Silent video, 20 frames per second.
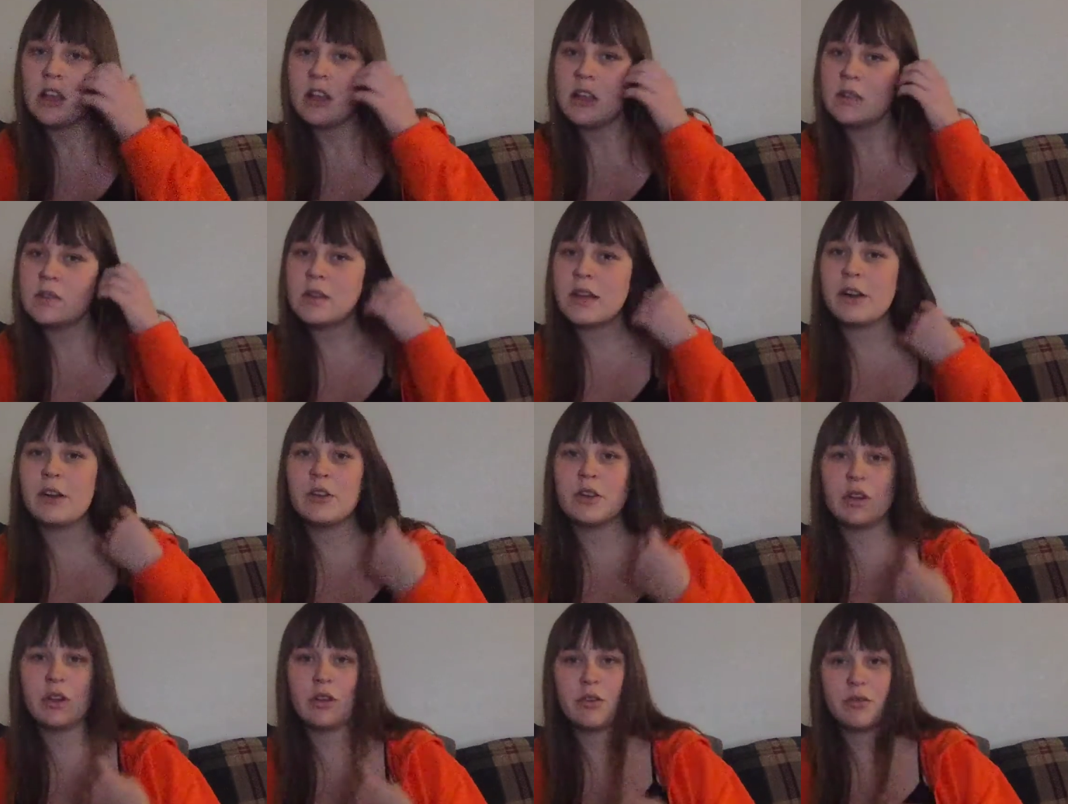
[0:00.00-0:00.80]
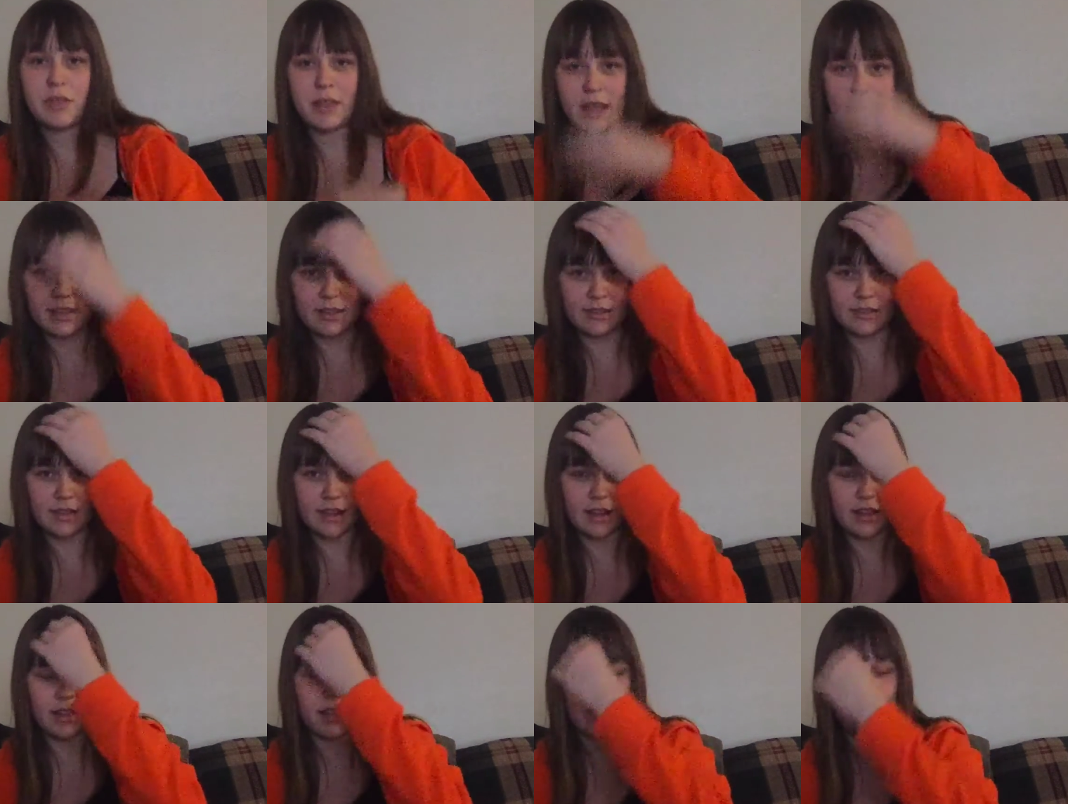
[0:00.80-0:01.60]
So I don't know if that is
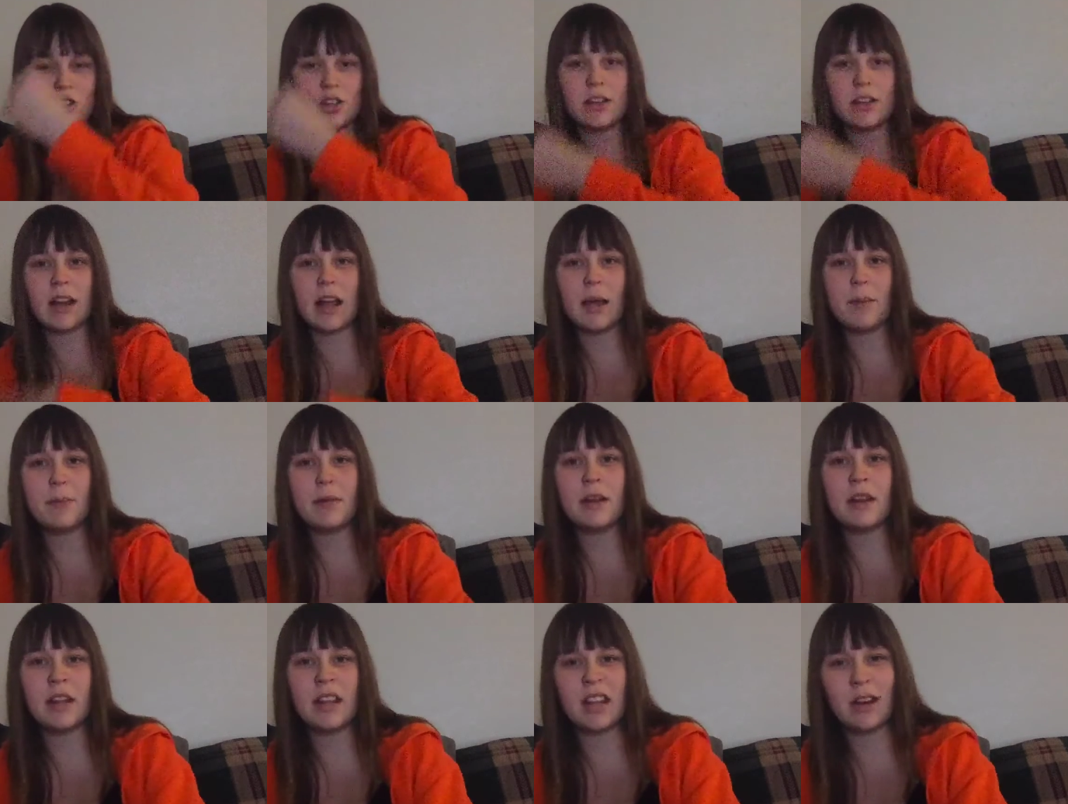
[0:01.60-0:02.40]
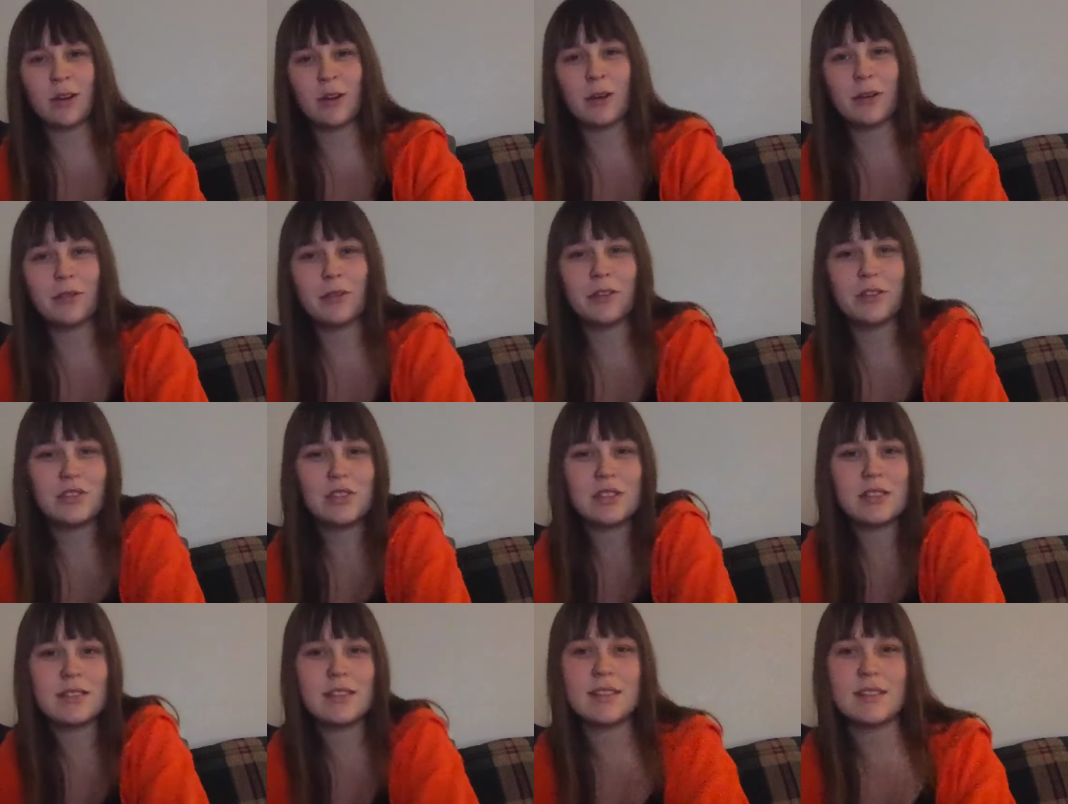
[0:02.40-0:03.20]
dilation happening or if it
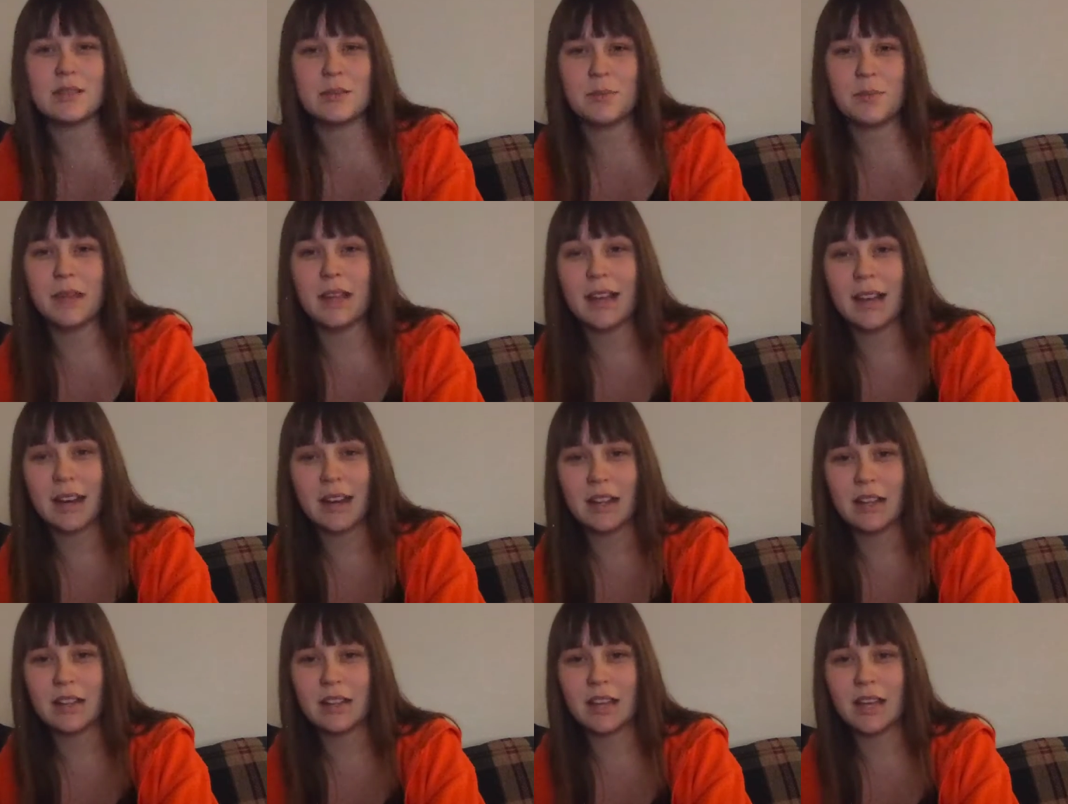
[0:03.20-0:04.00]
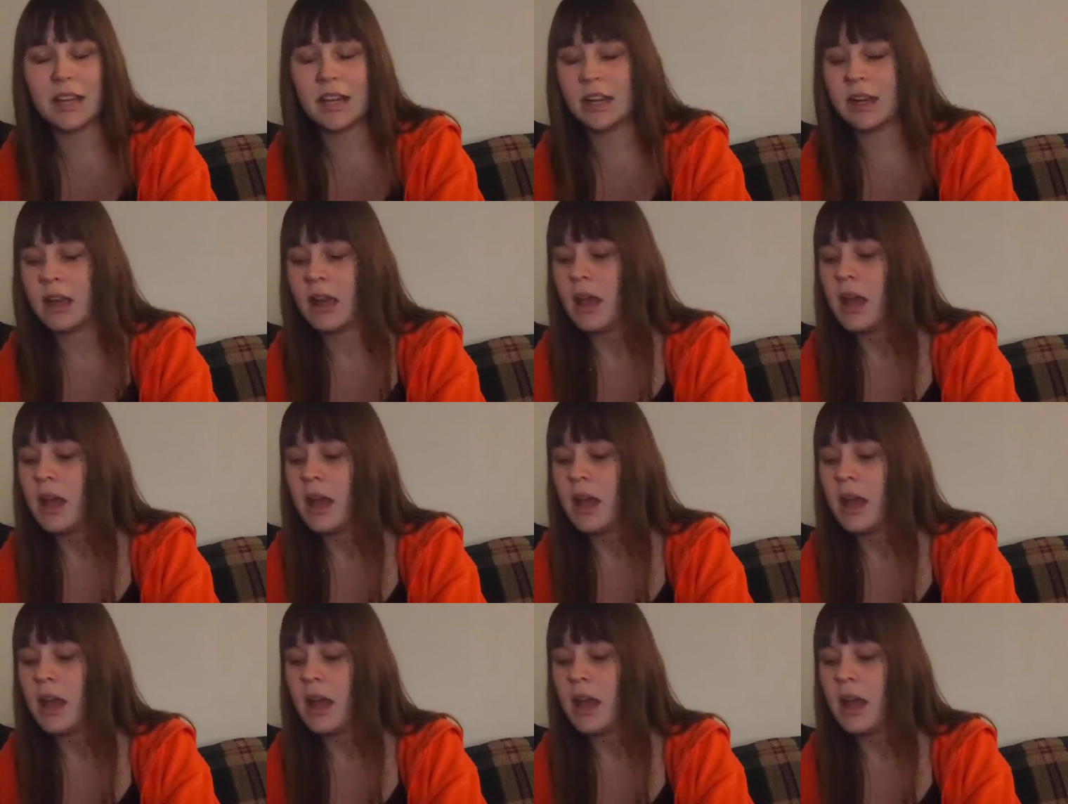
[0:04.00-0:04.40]
just doesn't mean anything.